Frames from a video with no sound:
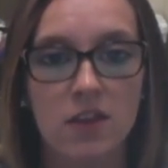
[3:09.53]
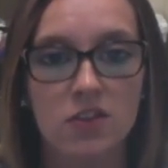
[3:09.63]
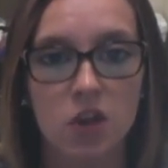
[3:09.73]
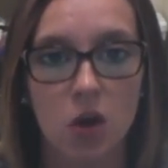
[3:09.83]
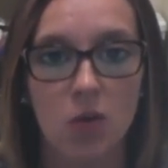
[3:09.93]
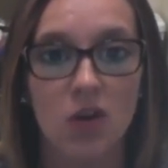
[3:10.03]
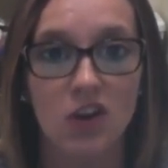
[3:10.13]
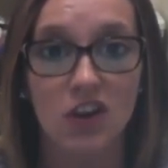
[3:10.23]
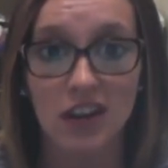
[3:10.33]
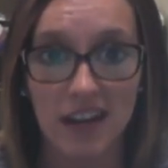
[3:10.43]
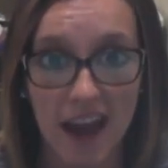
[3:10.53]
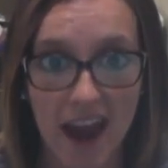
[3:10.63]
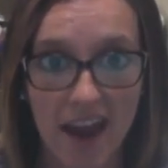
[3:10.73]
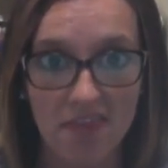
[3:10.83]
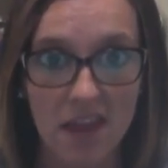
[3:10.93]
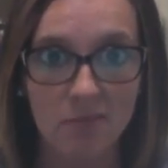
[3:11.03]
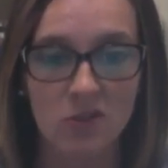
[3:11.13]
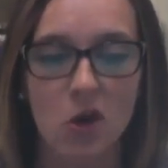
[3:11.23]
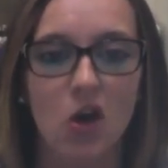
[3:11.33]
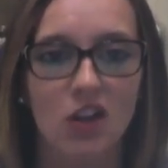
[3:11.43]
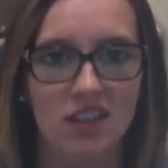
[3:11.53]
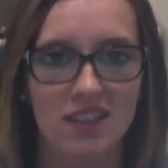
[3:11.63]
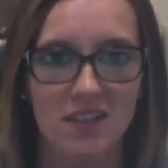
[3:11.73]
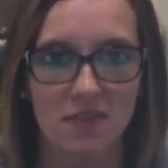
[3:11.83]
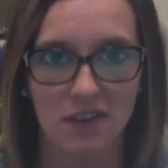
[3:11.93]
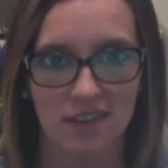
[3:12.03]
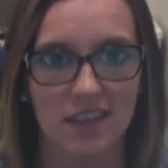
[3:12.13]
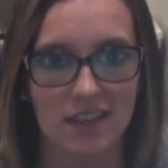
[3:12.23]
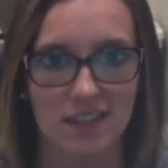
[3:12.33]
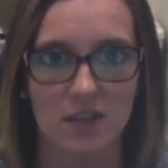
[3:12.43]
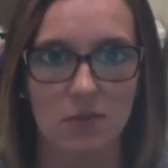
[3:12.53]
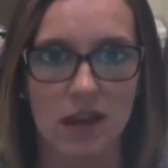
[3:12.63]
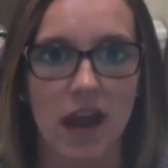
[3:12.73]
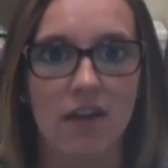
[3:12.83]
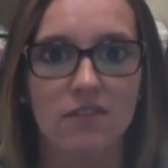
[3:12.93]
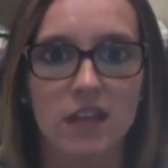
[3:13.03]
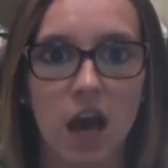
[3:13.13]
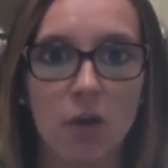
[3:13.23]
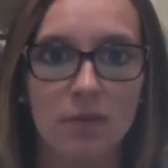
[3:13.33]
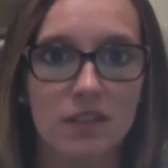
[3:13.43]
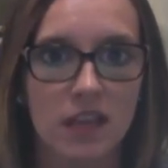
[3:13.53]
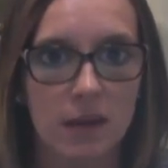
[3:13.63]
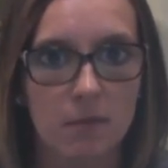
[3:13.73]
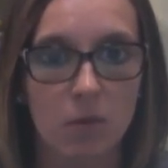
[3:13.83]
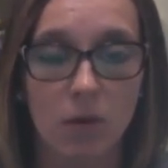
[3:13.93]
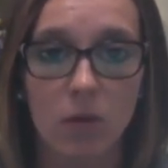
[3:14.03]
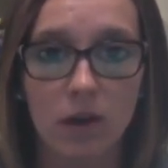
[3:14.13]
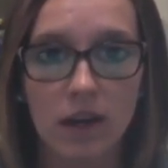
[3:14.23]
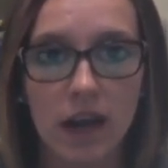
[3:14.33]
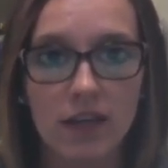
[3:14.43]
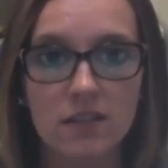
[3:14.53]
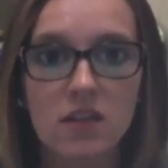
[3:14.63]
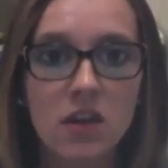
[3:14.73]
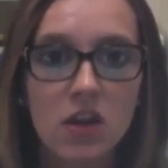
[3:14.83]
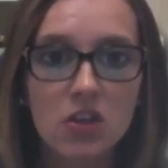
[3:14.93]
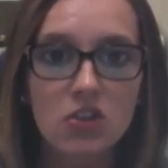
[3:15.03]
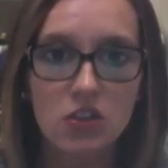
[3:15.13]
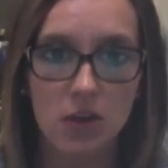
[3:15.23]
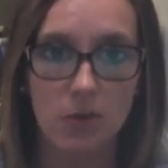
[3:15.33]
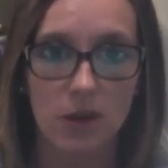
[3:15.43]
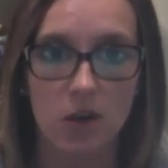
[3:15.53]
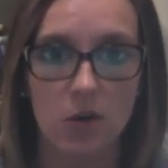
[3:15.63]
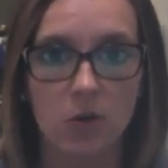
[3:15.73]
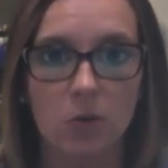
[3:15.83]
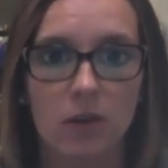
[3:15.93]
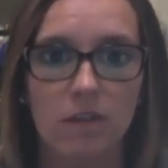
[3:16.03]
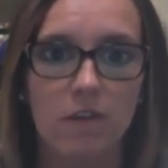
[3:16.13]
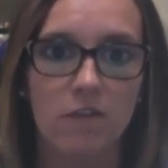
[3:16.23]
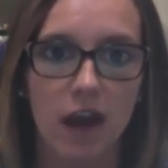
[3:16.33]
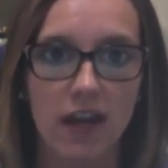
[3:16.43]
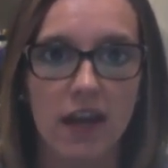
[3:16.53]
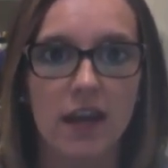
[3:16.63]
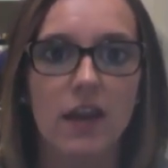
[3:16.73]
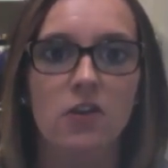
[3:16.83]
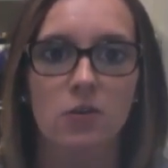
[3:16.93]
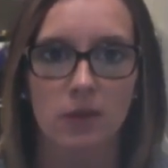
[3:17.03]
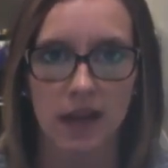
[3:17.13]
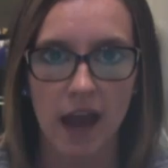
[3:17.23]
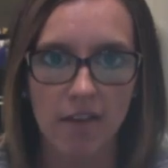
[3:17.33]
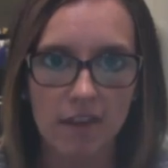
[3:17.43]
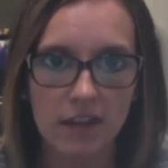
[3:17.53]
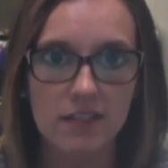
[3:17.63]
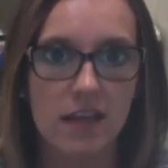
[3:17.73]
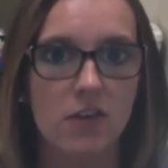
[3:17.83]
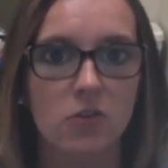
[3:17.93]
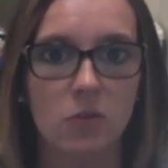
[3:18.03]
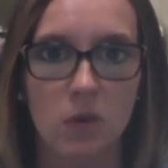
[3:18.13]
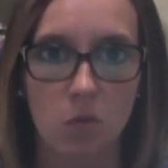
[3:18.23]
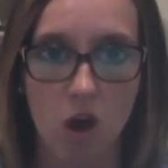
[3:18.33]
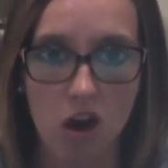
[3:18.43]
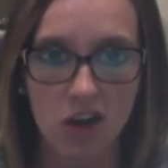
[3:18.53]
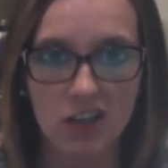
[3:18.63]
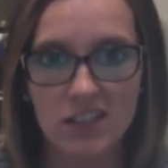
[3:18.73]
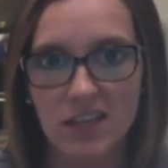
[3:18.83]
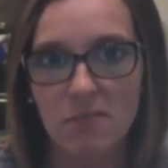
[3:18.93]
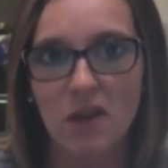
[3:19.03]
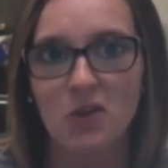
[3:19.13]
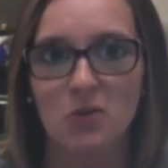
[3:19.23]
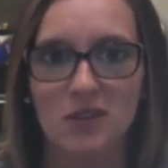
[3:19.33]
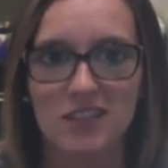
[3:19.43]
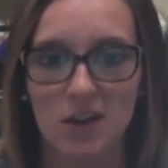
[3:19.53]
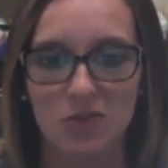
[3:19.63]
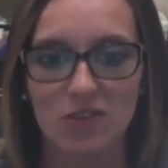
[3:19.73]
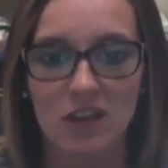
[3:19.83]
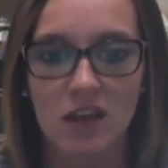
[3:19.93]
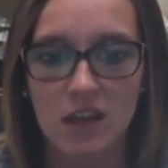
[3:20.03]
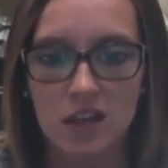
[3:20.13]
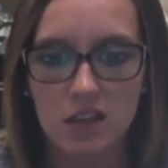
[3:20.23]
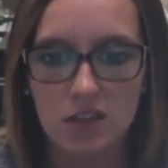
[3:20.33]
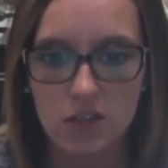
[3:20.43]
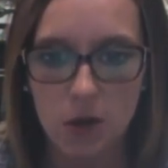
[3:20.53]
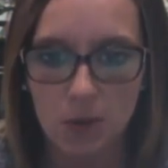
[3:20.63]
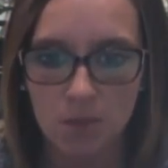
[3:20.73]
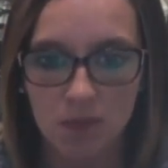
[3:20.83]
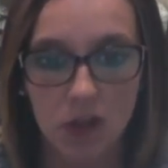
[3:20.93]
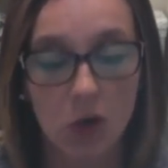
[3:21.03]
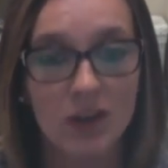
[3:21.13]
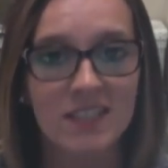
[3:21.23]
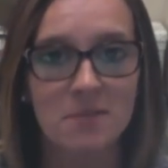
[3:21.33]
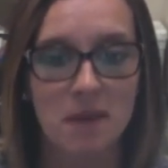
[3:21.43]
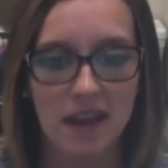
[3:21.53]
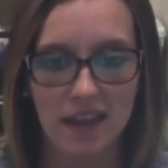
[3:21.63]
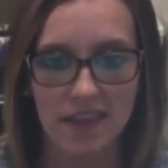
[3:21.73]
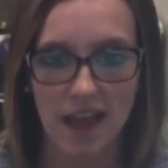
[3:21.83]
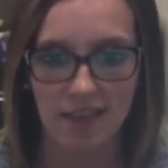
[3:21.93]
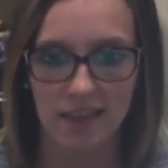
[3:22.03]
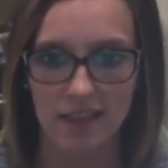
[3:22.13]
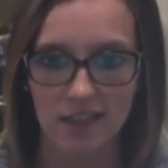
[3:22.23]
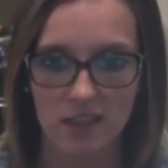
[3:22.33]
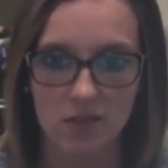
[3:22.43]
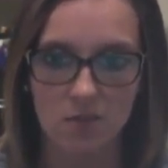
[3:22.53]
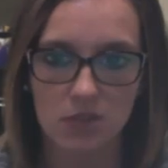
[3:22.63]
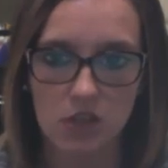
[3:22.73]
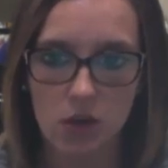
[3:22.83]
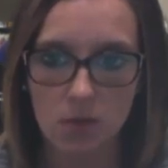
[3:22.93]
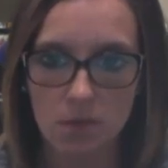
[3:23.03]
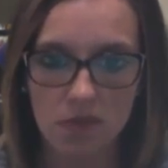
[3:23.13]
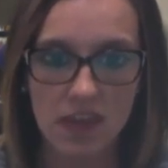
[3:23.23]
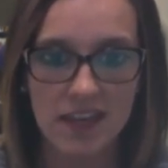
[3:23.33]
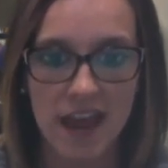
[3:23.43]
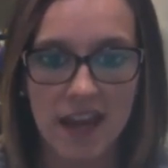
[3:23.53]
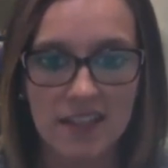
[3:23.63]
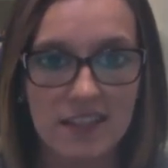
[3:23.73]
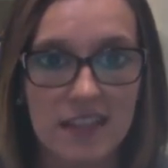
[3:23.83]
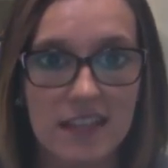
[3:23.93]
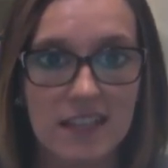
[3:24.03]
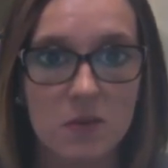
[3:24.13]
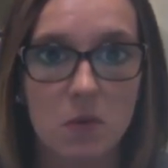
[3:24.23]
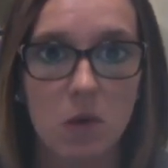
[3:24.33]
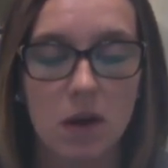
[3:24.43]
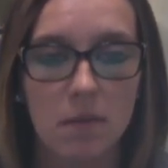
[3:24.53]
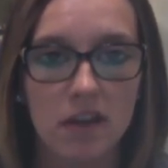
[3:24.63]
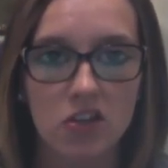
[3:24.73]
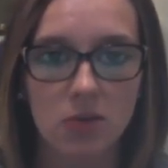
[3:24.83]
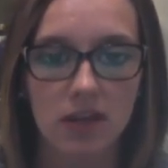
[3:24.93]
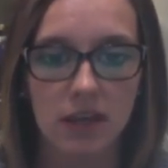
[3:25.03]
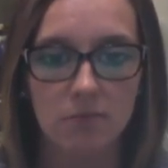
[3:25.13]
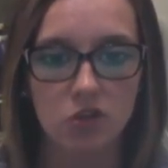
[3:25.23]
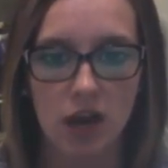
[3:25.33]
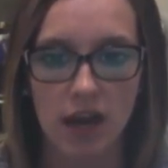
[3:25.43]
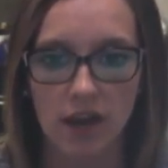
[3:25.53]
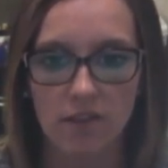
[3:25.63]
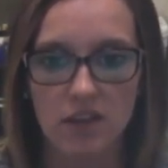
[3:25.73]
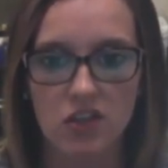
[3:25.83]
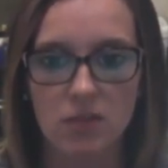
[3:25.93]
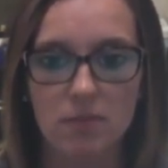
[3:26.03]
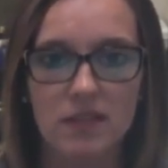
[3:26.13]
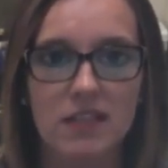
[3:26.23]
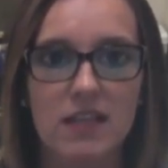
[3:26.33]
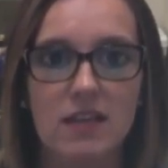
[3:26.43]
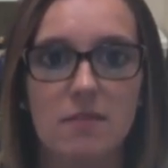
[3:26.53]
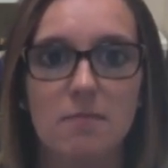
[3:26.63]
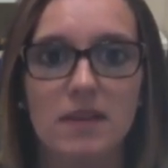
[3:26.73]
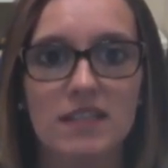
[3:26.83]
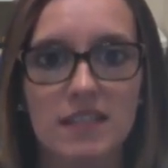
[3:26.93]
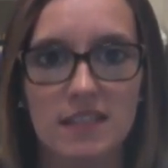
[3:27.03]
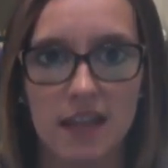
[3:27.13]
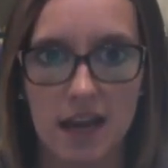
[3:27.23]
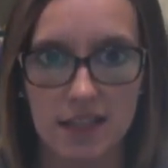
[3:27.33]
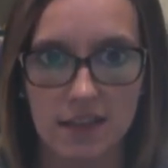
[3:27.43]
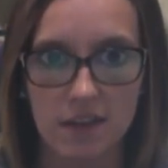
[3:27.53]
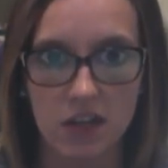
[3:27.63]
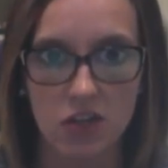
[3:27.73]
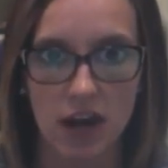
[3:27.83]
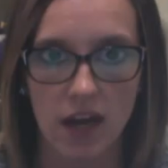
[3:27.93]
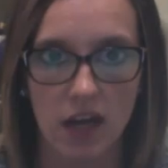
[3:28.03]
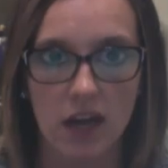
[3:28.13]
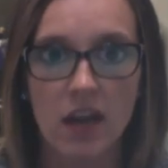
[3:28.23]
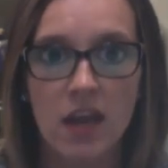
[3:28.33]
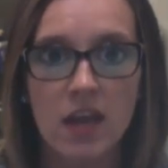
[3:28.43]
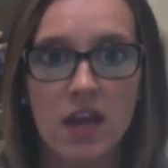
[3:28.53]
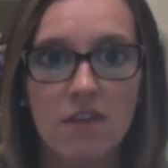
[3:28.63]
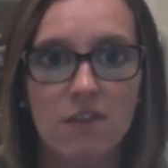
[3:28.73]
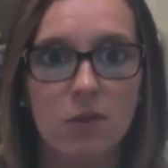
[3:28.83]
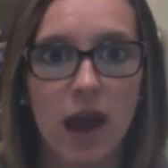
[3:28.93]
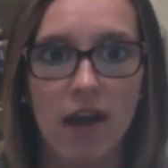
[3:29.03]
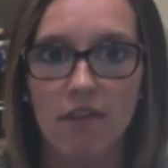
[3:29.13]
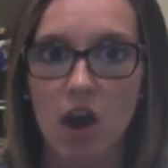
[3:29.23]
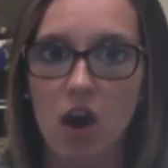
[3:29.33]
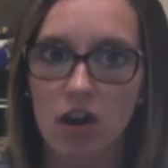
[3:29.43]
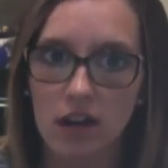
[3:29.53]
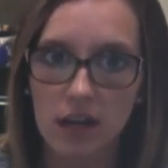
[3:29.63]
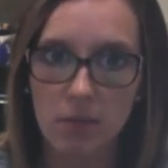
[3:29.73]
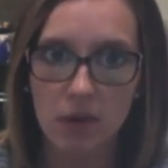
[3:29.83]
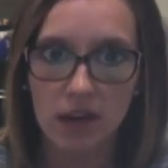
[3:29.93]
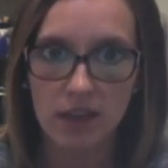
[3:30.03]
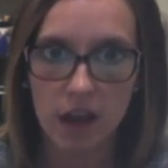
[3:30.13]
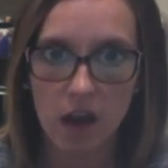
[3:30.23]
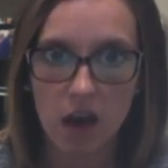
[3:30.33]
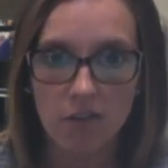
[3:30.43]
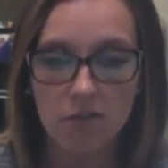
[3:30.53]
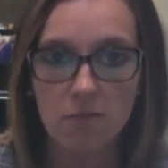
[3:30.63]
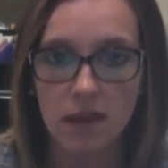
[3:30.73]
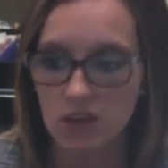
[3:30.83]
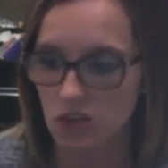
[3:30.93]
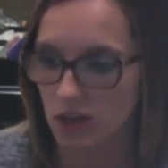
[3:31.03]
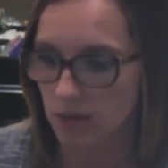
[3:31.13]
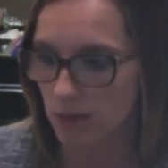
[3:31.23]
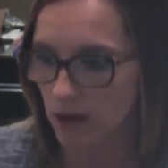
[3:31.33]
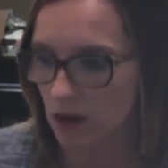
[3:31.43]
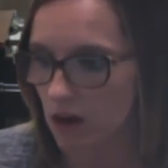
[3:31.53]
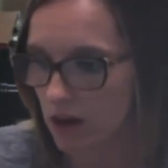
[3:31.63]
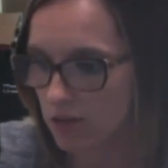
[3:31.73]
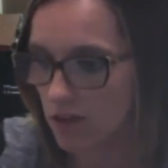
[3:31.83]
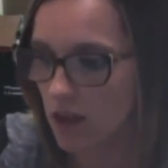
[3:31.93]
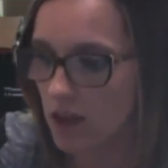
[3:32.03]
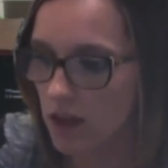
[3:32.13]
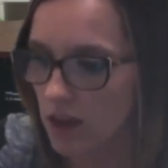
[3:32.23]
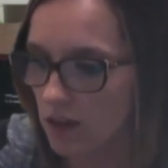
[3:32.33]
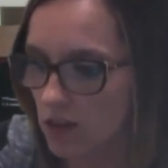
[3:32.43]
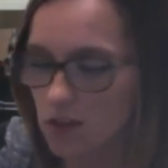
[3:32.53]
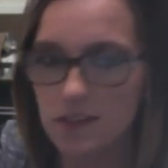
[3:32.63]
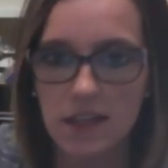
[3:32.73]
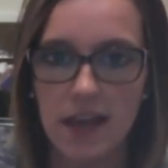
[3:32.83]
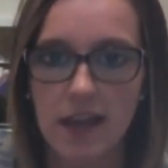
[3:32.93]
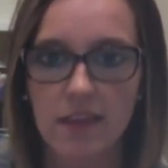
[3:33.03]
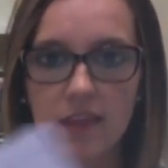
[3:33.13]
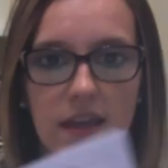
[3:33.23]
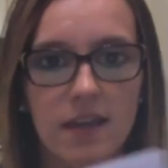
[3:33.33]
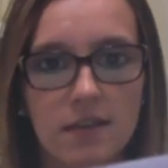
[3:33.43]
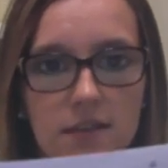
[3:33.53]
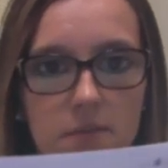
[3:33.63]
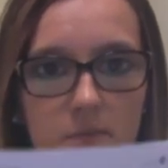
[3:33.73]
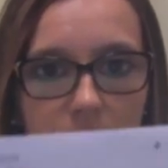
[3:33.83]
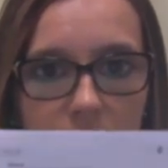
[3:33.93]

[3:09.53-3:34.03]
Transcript: So you're going to add them to all these different lists that we have to help us keep more organized, so that we know who we've invited and who we haven't, and who we want on our team and who we don't. So you're going to make that list. So the next list that we want to make sure we keep track of is your business activity tracker. If you haven't already printed that off, make sure you print it off. It looks like this.